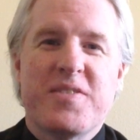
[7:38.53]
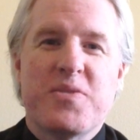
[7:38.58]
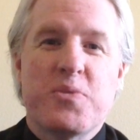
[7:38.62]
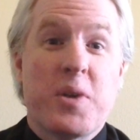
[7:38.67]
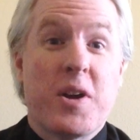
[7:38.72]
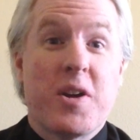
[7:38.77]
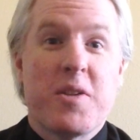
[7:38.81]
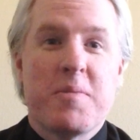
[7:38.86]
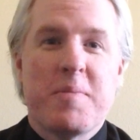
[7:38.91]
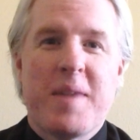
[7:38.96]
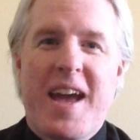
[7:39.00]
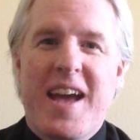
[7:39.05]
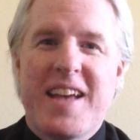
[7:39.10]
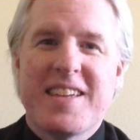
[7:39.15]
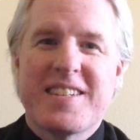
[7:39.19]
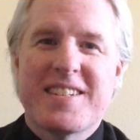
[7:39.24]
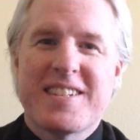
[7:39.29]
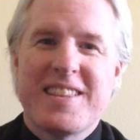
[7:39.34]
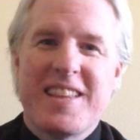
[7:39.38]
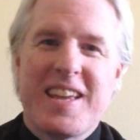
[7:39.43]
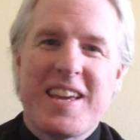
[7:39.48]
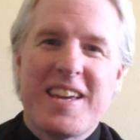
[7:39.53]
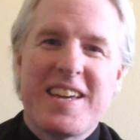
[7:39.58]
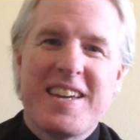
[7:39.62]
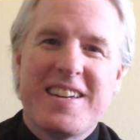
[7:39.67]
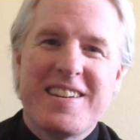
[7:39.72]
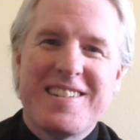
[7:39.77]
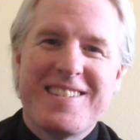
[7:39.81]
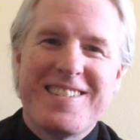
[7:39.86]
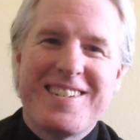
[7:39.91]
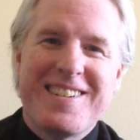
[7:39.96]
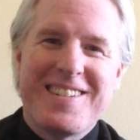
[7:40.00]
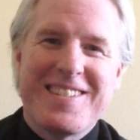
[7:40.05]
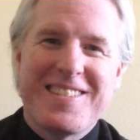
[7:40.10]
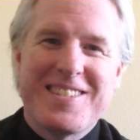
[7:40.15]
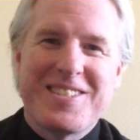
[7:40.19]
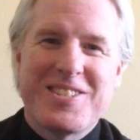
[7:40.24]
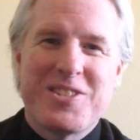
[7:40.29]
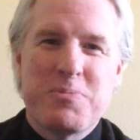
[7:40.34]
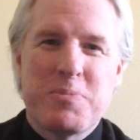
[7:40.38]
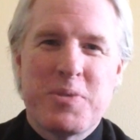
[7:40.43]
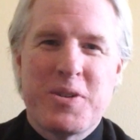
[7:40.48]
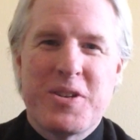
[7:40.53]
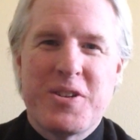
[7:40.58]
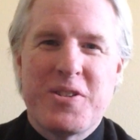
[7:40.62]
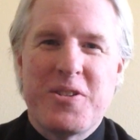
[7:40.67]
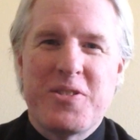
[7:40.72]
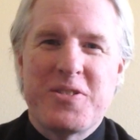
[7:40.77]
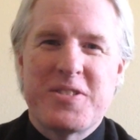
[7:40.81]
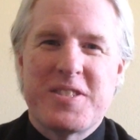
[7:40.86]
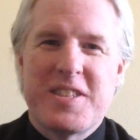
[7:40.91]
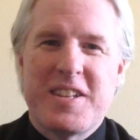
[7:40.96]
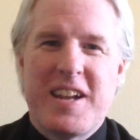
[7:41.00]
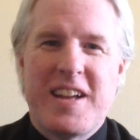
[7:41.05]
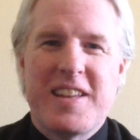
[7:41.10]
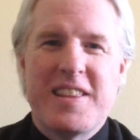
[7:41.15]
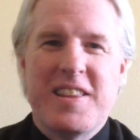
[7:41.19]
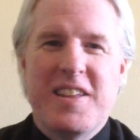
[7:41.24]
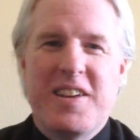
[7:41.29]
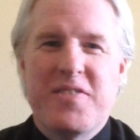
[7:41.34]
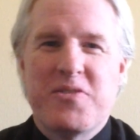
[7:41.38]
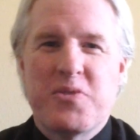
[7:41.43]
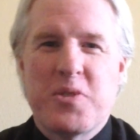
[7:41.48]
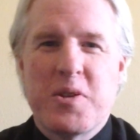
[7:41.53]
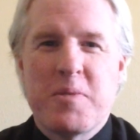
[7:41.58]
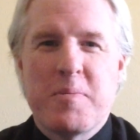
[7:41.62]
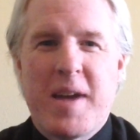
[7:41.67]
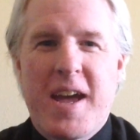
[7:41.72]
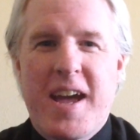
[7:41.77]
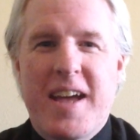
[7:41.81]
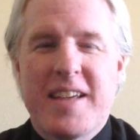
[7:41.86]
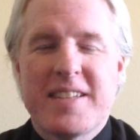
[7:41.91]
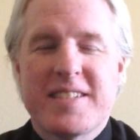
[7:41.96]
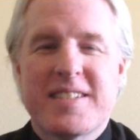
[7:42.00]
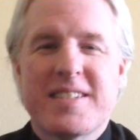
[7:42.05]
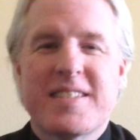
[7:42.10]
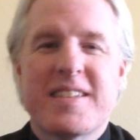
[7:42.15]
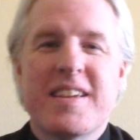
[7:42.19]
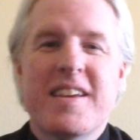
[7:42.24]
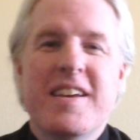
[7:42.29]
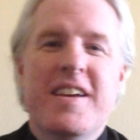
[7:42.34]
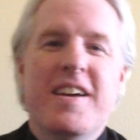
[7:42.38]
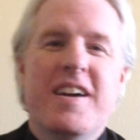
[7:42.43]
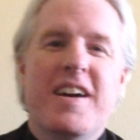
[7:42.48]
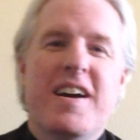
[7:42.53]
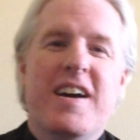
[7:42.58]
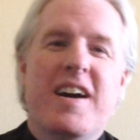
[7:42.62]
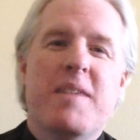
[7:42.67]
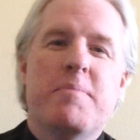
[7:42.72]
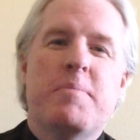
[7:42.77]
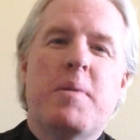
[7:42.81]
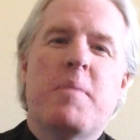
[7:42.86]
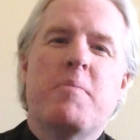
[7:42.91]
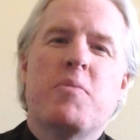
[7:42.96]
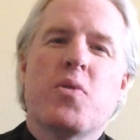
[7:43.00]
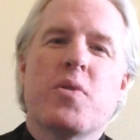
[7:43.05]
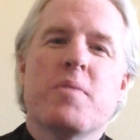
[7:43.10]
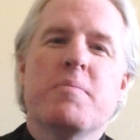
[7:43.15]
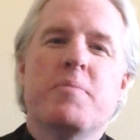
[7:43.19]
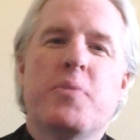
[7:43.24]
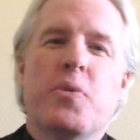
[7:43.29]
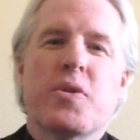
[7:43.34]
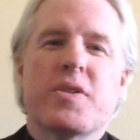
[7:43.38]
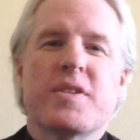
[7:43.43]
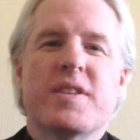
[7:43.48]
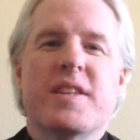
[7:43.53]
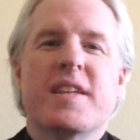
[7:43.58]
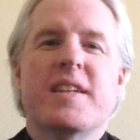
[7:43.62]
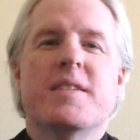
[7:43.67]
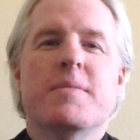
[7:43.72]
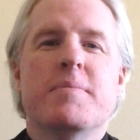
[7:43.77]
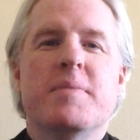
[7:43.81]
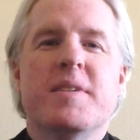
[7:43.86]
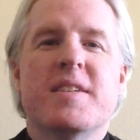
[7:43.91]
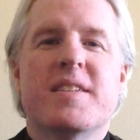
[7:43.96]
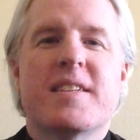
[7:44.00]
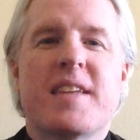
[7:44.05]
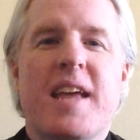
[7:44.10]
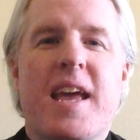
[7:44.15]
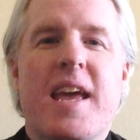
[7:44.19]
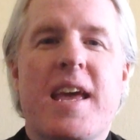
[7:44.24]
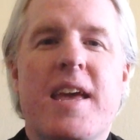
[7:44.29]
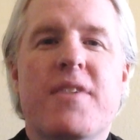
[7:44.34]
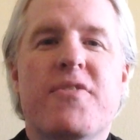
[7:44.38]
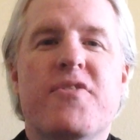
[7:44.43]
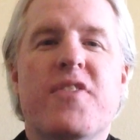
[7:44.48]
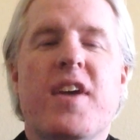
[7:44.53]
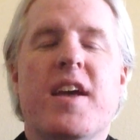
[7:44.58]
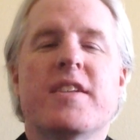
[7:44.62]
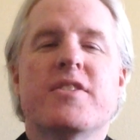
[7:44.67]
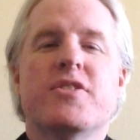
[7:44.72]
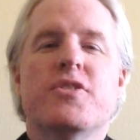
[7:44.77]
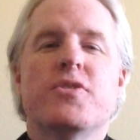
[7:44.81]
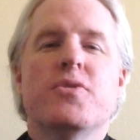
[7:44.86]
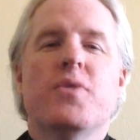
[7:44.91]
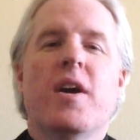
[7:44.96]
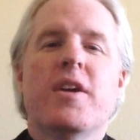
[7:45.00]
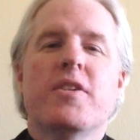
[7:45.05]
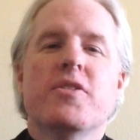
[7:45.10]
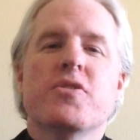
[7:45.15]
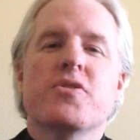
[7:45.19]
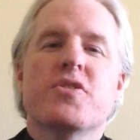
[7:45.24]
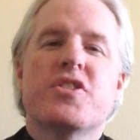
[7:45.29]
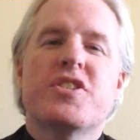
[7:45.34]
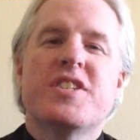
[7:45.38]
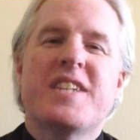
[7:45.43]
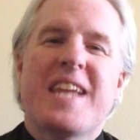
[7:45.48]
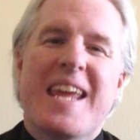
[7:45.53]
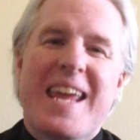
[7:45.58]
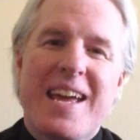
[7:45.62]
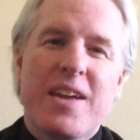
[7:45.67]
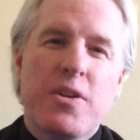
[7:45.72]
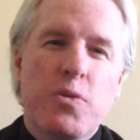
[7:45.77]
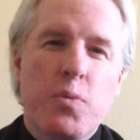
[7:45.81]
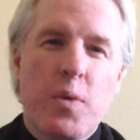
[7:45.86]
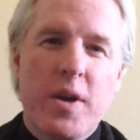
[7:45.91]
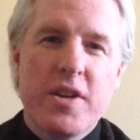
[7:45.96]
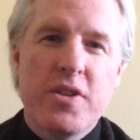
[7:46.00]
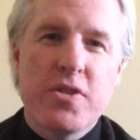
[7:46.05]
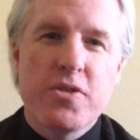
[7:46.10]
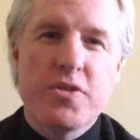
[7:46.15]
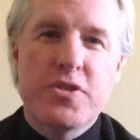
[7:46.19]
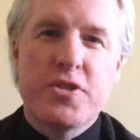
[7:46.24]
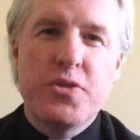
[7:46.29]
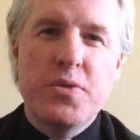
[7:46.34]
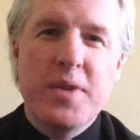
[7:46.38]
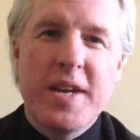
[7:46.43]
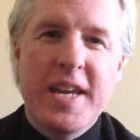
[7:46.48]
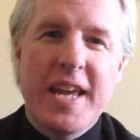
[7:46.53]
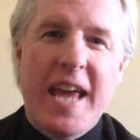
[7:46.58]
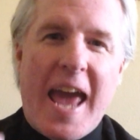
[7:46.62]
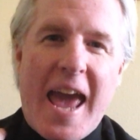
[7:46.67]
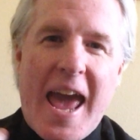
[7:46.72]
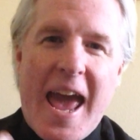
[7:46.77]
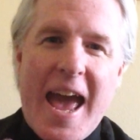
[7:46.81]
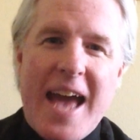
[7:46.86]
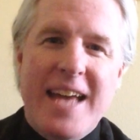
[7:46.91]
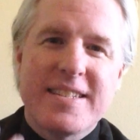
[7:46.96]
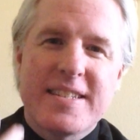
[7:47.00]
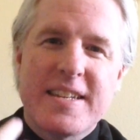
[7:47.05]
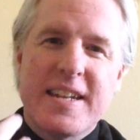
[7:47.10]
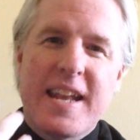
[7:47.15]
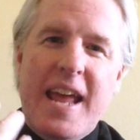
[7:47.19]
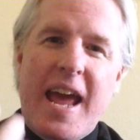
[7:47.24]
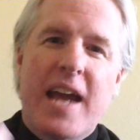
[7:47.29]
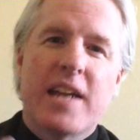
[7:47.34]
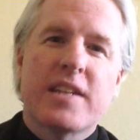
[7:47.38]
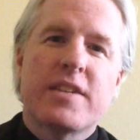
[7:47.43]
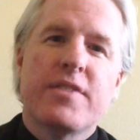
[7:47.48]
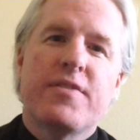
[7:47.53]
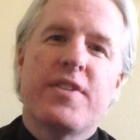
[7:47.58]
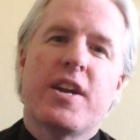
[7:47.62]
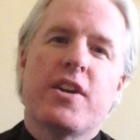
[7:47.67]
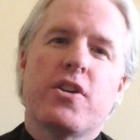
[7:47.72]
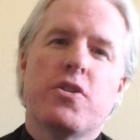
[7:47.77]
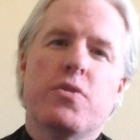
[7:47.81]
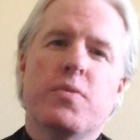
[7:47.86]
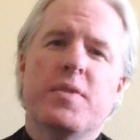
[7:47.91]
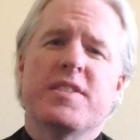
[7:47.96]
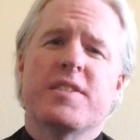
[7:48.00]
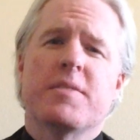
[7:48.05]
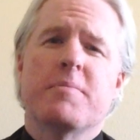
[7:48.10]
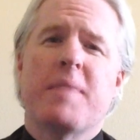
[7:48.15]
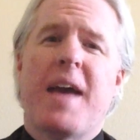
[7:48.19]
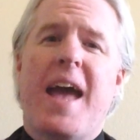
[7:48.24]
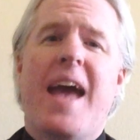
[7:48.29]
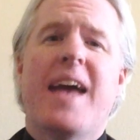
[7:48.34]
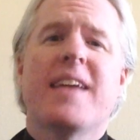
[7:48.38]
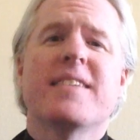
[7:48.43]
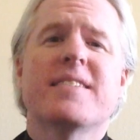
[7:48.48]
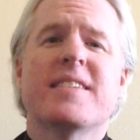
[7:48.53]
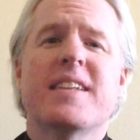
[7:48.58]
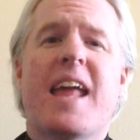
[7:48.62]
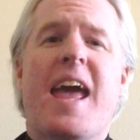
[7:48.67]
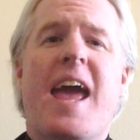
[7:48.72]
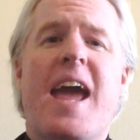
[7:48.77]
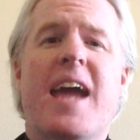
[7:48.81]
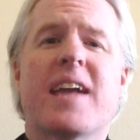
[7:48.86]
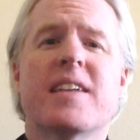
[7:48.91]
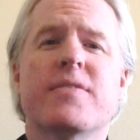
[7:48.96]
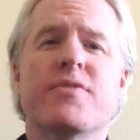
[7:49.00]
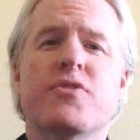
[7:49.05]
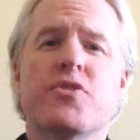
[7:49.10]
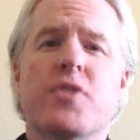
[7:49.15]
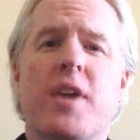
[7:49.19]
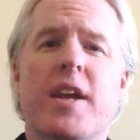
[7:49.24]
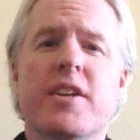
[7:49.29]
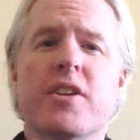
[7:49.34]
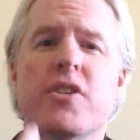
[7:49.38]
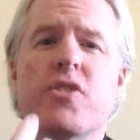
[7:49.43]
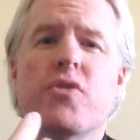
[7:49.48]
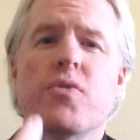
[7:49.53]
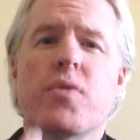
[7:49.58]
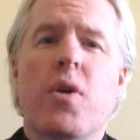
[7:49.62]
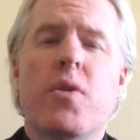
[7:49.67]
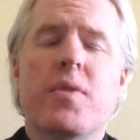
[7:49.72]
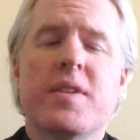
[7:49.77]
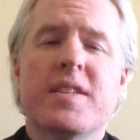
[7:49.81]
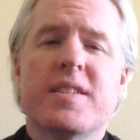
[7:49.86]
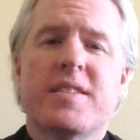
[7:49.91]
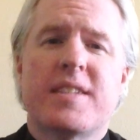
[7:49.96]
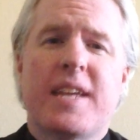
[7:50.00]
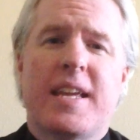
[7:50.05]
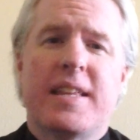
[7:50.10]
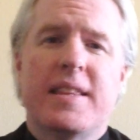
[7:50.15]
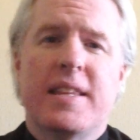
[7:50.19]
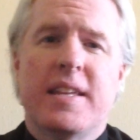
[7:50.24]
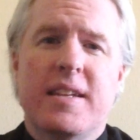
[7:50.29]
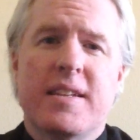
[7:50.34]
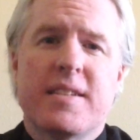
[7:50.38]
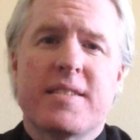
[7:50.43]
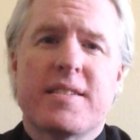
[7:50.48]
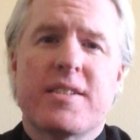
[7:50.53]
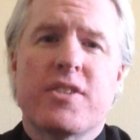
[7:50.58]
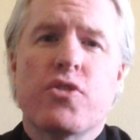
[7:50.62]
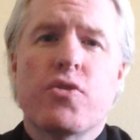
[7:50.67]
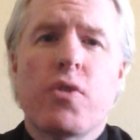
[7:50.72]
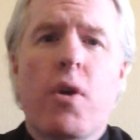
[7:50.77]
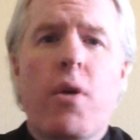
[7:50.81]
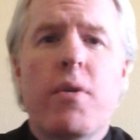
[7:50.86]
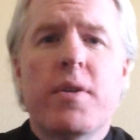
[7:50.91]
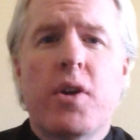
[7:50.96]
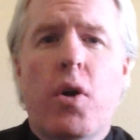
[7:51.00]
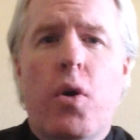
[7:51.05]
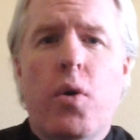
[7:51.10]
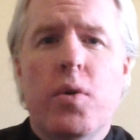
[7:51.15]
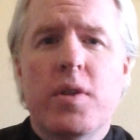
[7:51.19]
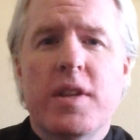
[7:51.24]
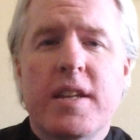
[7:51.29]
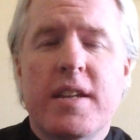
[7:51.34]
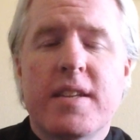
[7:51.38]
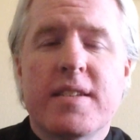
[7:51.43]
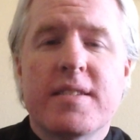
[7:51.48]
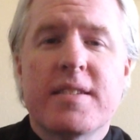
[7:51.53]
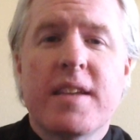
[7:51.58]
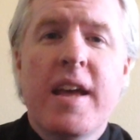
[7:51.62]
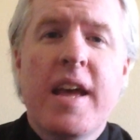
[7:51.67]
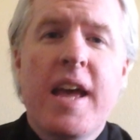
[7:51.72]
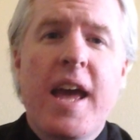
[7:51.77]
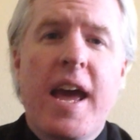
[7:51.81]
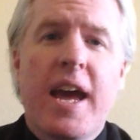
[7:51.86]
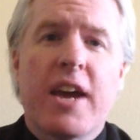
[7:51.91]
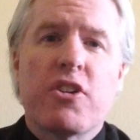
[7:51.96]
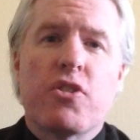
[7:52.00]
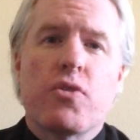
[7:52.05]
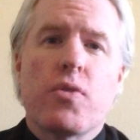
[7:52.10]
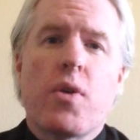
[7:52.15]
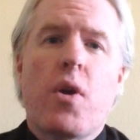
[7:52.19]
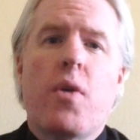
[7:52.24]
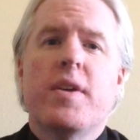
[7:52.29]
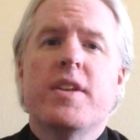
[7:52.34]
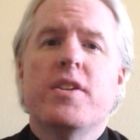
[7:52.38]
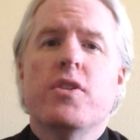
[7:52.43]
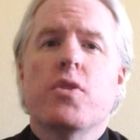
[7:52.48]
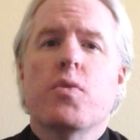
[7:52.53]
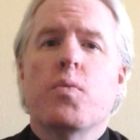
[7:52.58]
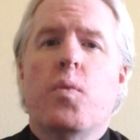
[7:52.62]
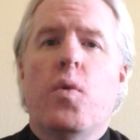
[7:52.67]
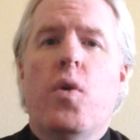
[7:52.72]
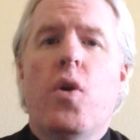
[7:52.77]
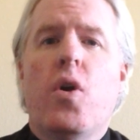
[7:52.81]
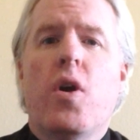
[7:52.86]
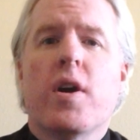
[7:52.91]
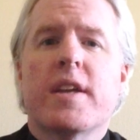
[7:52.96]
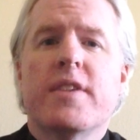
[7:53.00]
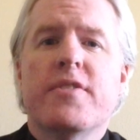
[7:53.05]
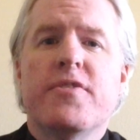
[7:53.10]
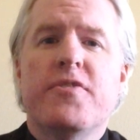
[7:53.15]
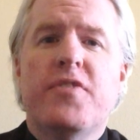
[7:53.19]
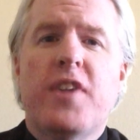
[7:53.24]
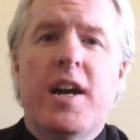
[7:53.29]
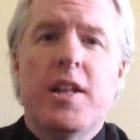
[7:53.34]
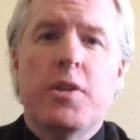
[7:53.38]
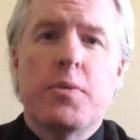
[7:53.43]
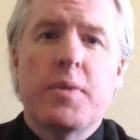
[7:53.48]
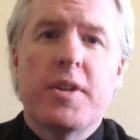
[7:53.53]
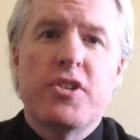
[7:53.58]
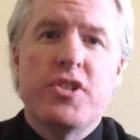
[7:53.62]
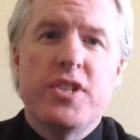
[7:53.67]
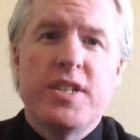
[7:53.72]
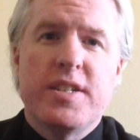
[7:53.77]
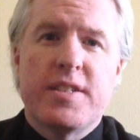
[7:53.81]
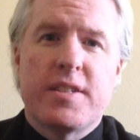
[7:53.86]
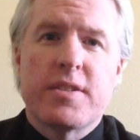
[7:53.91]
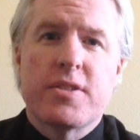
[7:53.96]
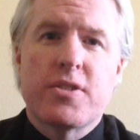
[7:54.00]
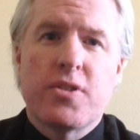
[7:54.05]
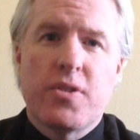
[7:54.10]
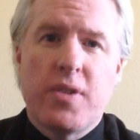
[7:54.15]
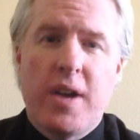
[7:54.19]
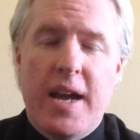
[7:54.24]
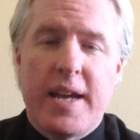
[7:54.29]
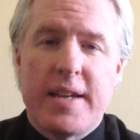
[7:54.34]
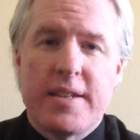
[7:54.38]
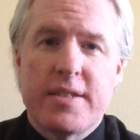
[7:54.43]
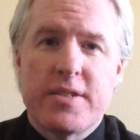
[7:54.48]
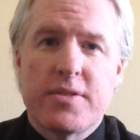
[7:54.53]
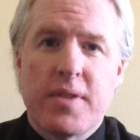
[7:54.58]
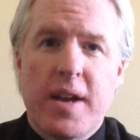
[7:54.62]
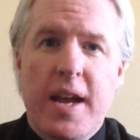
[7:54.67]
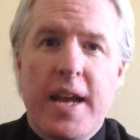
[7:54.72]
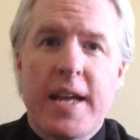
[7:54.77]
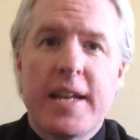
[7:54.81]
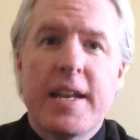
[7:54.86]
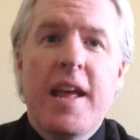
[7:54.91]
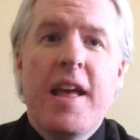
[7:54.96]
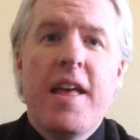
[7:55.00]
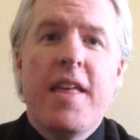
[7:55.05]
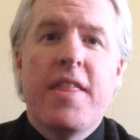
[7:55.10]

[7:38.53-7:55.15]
wear a mask, like the superheroes that I love wear masks, but more importantly to be safe and to understand what you're doing as an act of heroism, as an act of trying to grow in saintliness and grow in holiness and grow in your walk in following Jesus Christ, right?